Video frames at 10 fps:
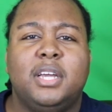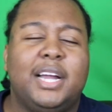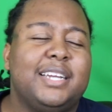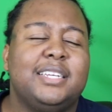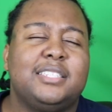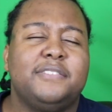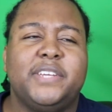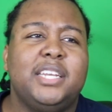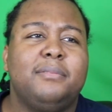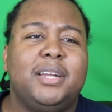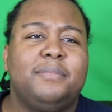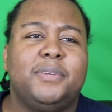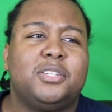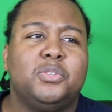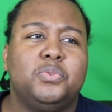I guess if anybody
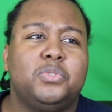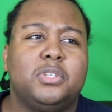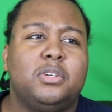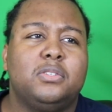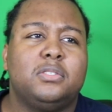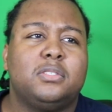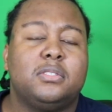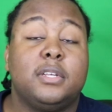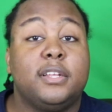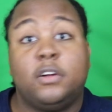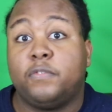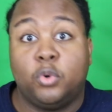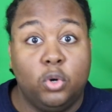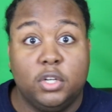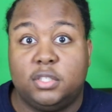picked the Usos, of
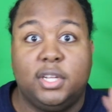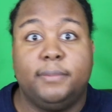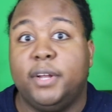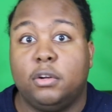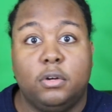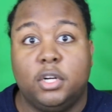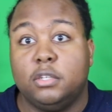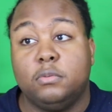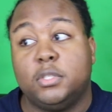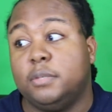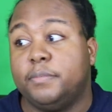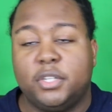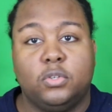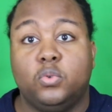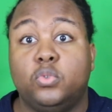course I'm not gonna argue with them
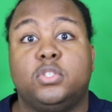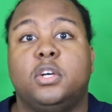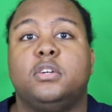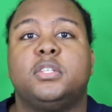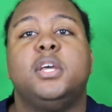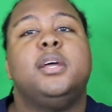picking the Usos.